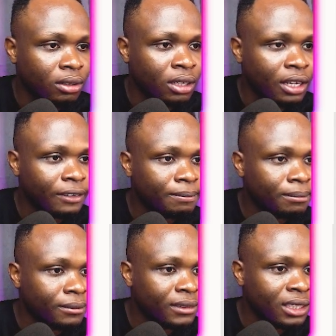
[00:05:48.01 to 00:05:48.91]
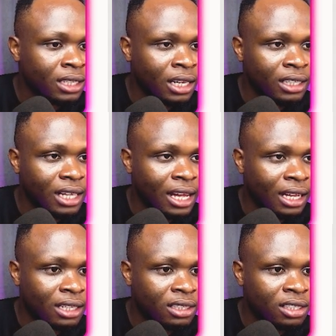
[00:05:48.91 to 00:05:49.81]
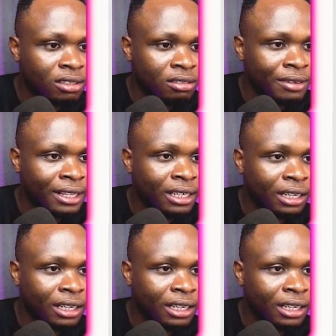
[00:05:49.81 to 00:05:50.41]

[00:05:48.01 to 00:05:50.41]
Okay, then I can still right